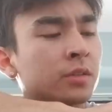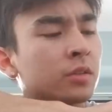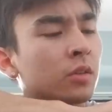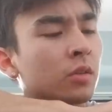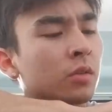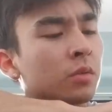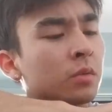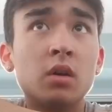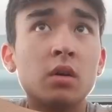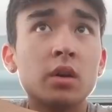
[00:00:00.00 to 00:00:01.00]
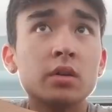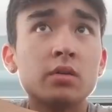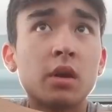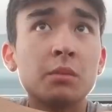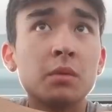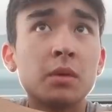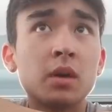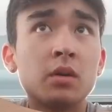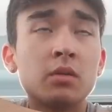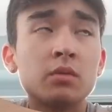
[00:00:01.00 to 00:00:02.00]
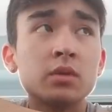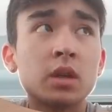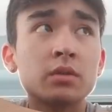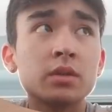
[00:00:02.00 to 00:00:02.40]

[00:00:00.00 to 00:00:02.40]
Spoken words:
so I'm in my uncle's house